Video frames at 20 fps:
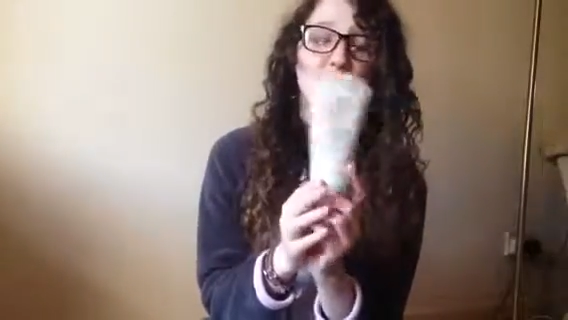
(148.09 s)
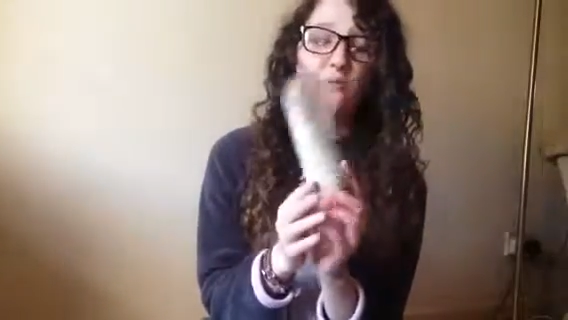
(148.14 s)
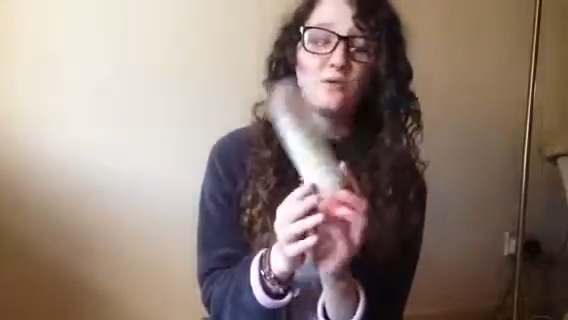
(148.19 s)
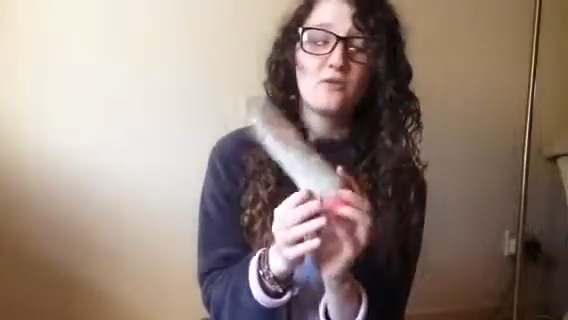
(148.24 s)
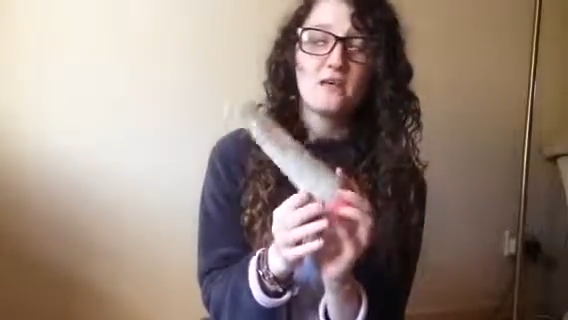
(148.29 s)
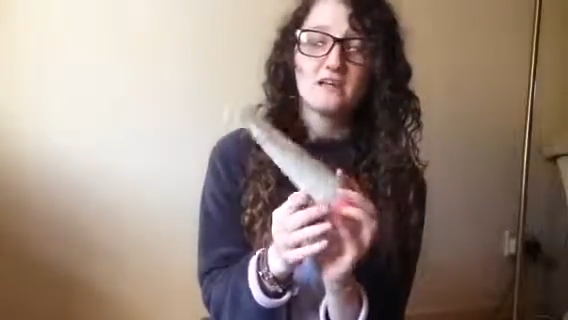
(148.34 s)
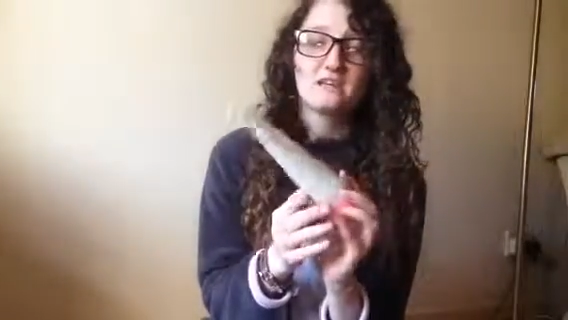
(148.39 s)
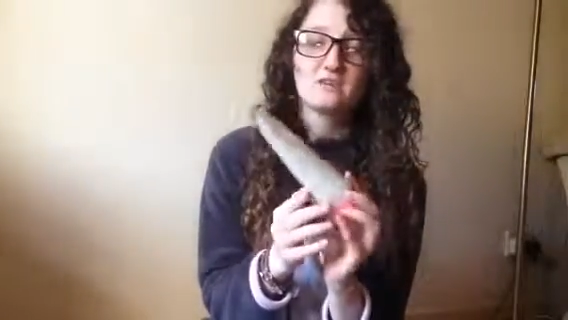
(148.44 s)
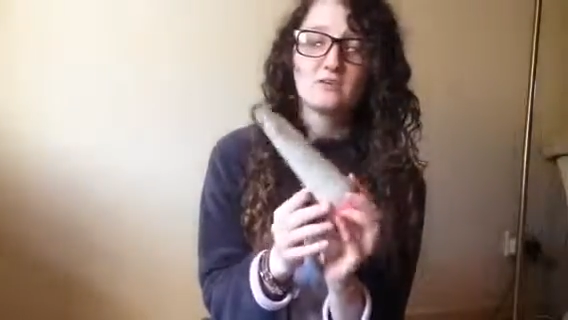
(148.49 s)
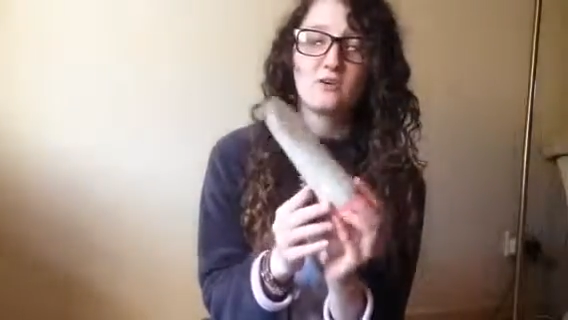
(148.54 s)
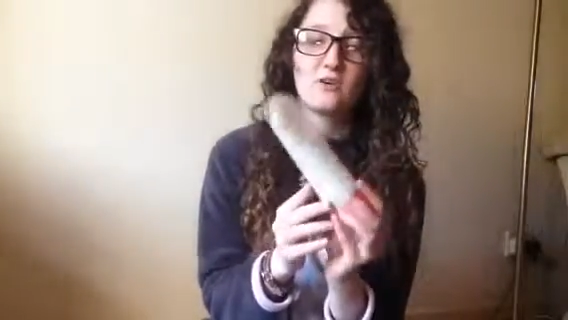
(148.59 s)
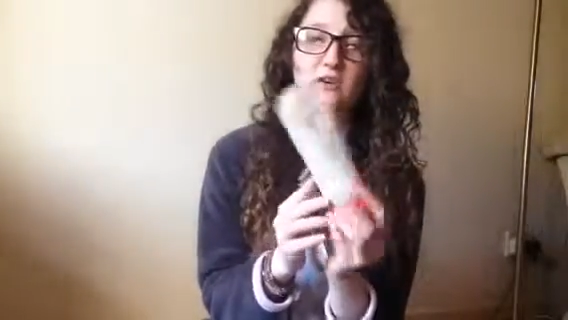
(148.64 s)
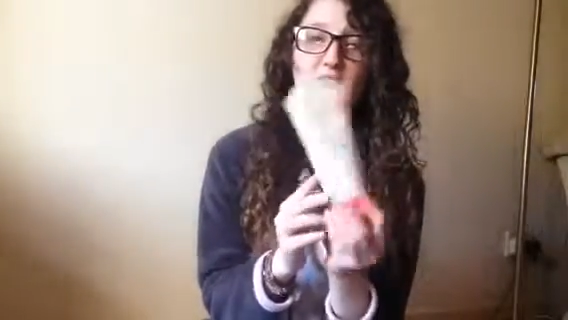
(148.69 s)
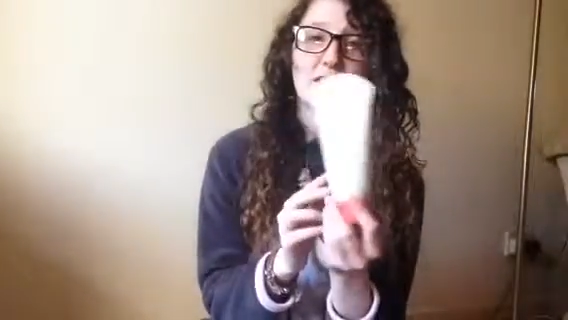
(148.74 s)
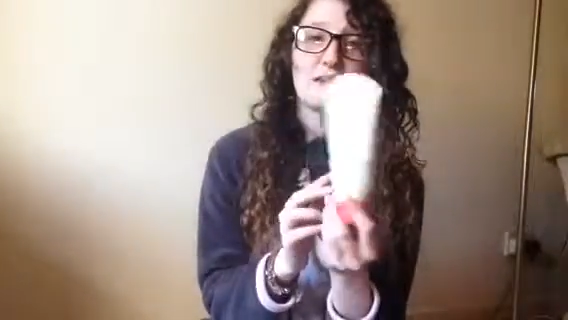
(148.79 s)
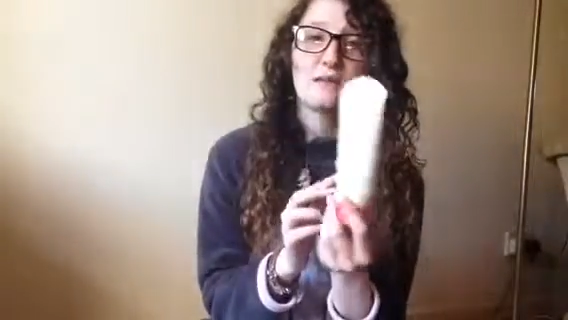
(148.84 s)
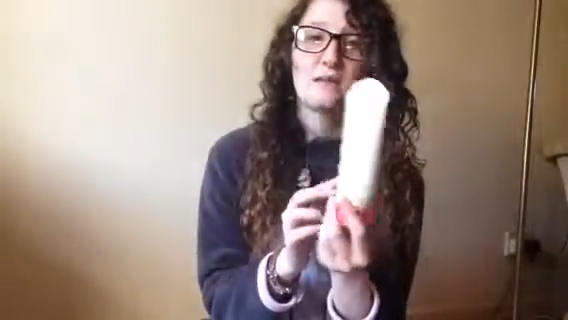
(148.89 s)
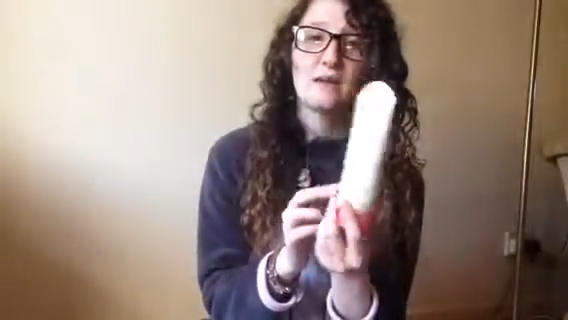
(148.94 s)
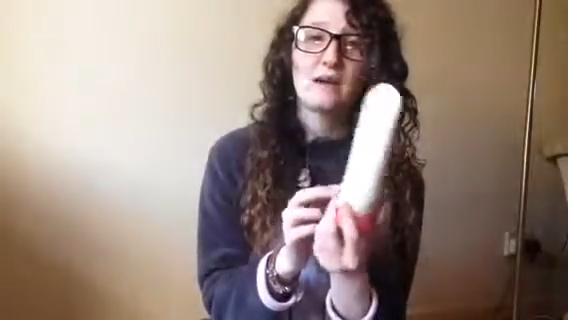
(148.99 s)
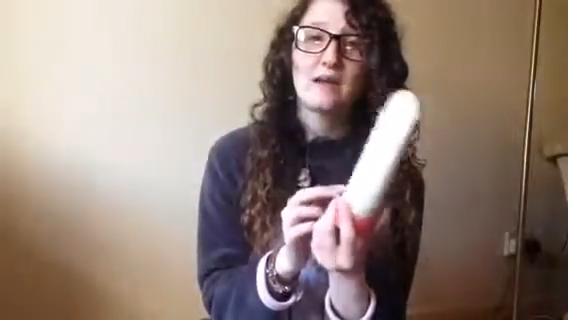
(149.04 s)
I put this
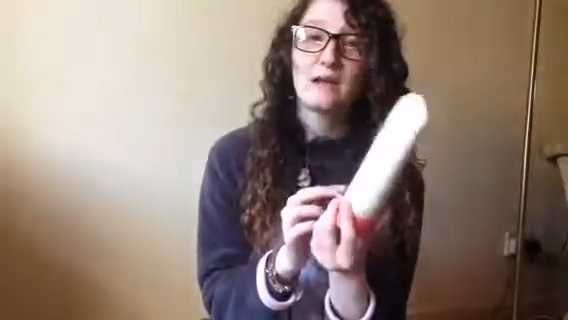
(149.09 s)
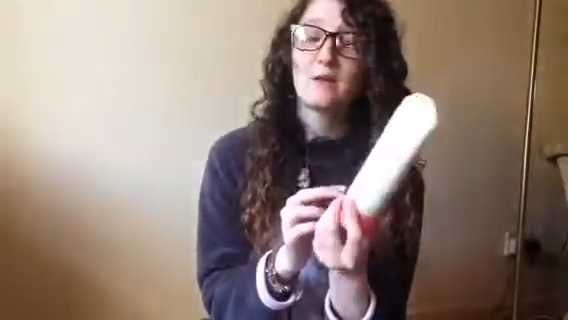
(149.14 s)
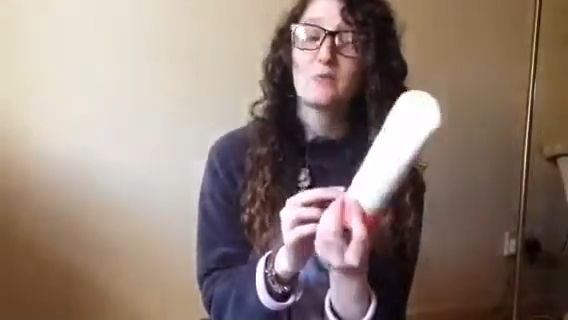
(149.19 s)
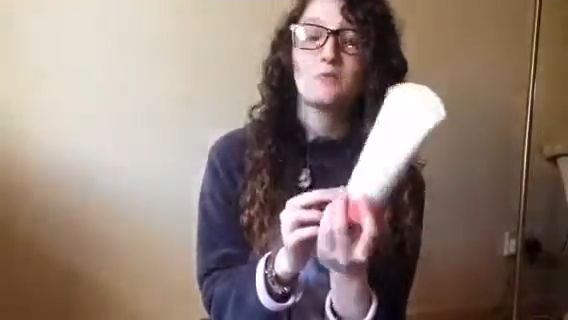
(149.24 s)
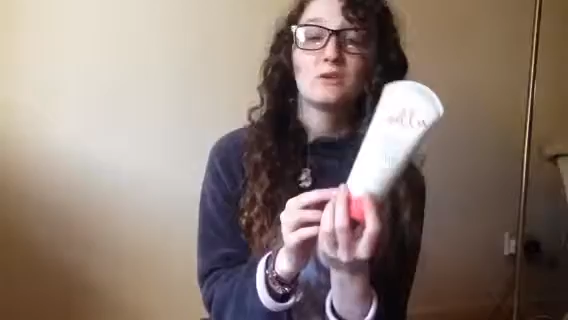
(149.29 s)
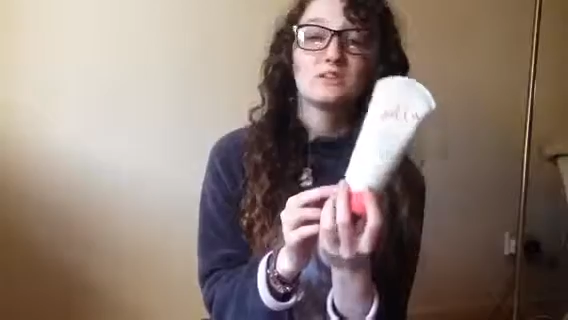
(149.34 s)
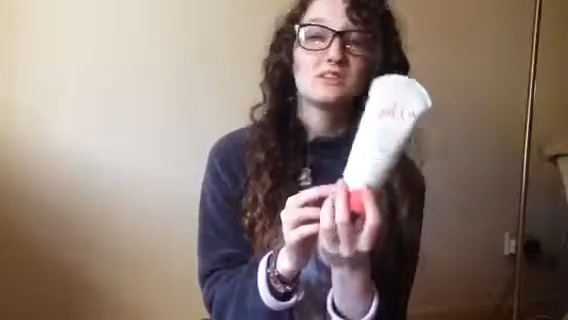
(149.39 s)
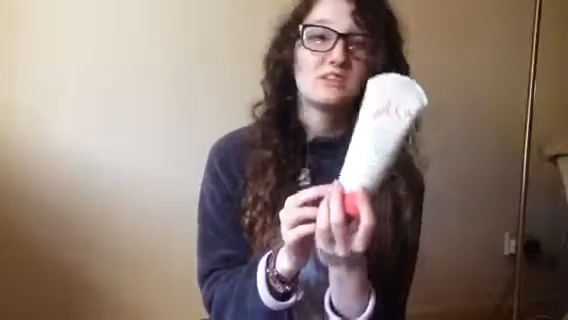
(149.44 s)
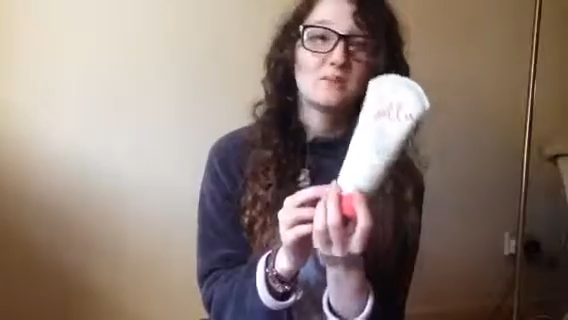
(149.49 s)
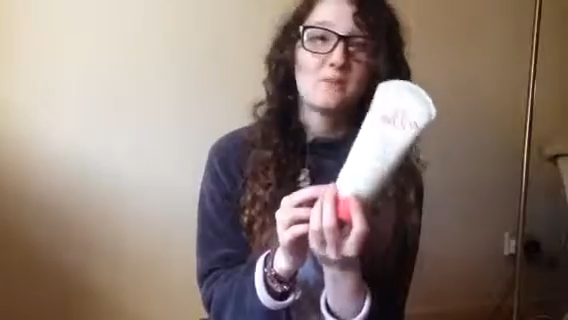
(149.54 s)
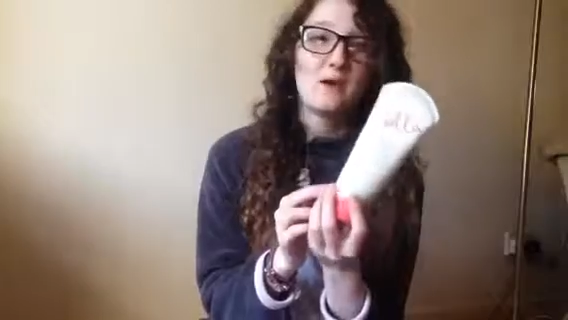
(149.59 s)
on like once